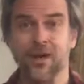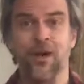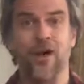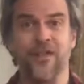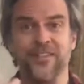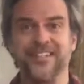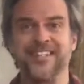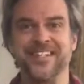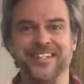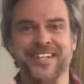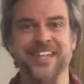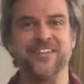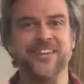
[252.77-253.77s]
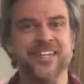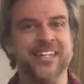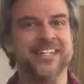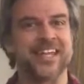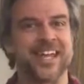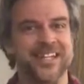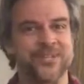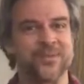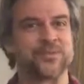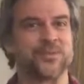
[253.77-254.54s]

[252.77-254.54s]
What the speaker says: All these things kind of indicate to us